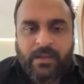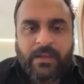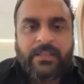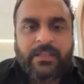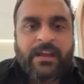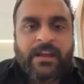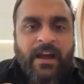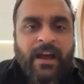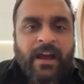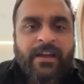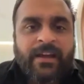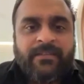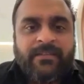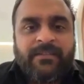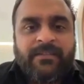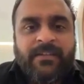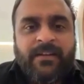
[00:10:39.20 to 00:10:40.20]
in their
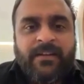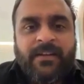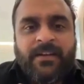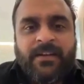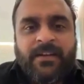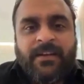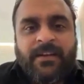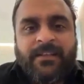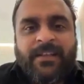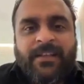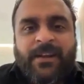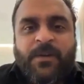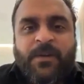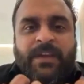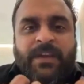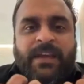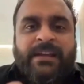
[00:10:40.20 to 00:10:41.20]
eyes, they are
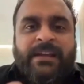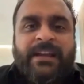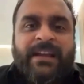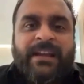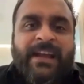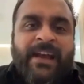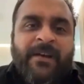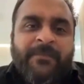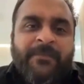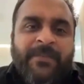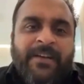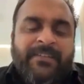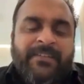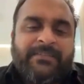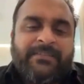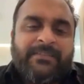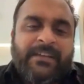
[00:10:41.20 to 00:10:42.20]
looking at the
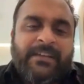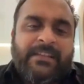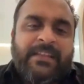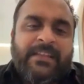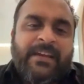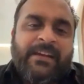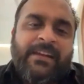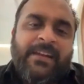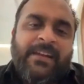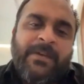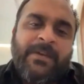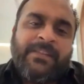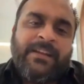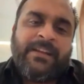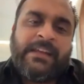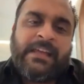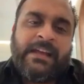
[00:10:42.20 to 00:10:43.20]
cameras and they are
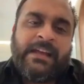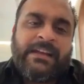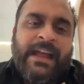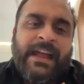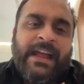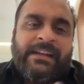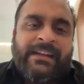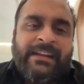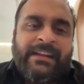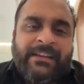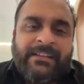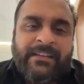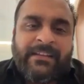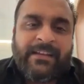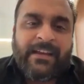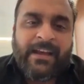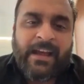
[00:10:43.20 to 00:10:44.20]
claiming that they are 19